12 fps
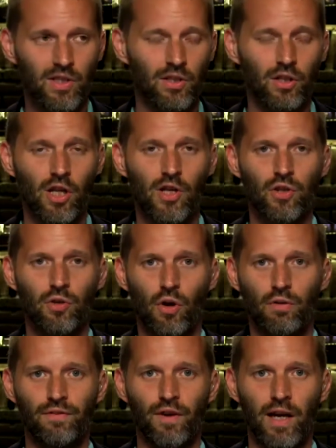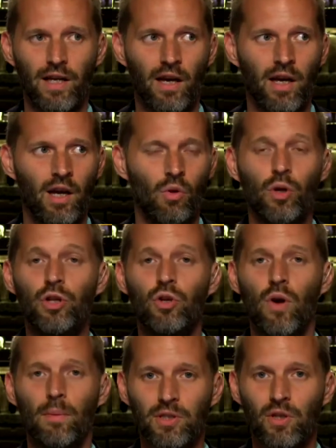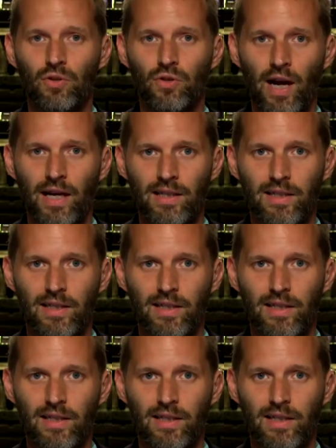And they'll also notify you when new episodes are added